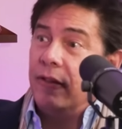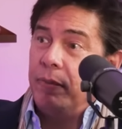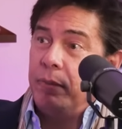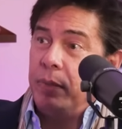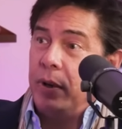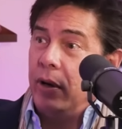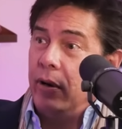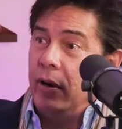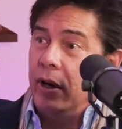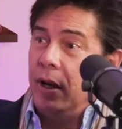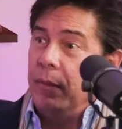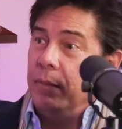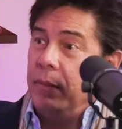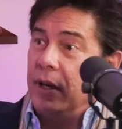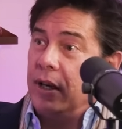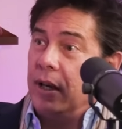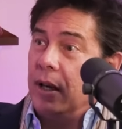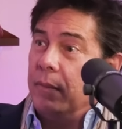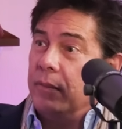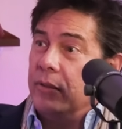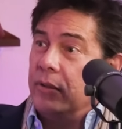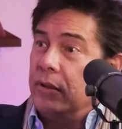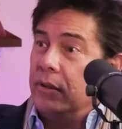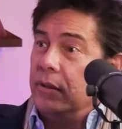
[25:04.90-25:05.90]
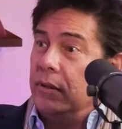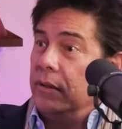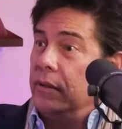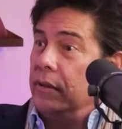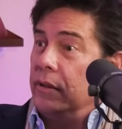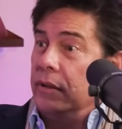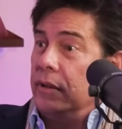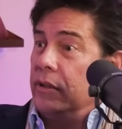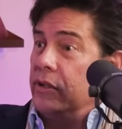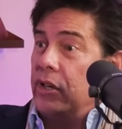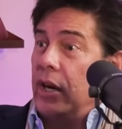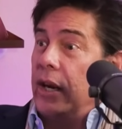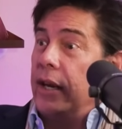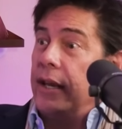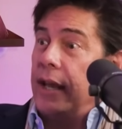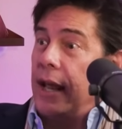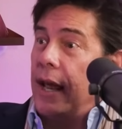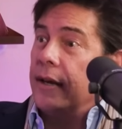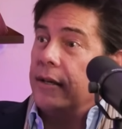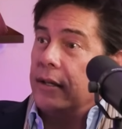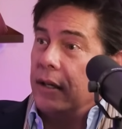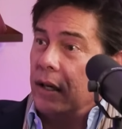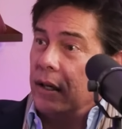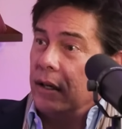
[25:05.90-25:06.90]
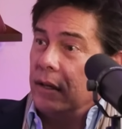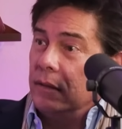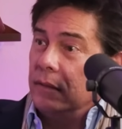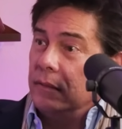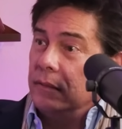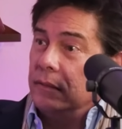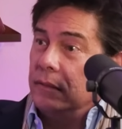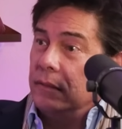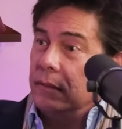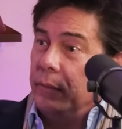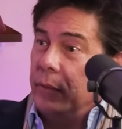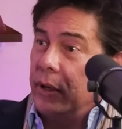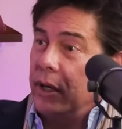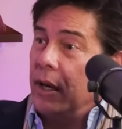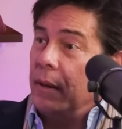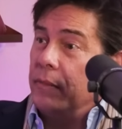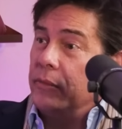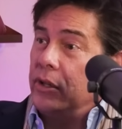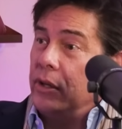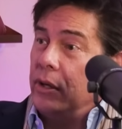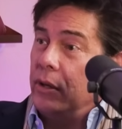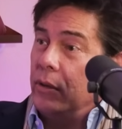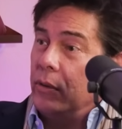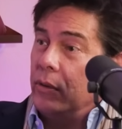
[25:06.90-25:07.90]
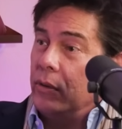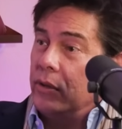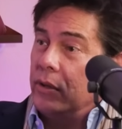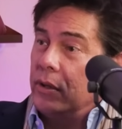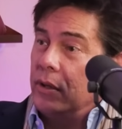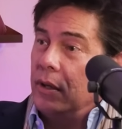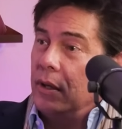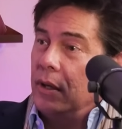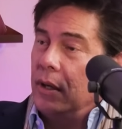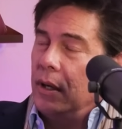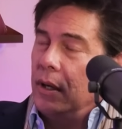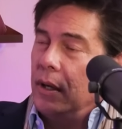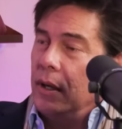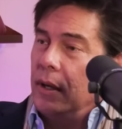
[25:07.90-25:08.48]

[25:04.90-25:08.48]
of period becomes gigantic, becomes huge.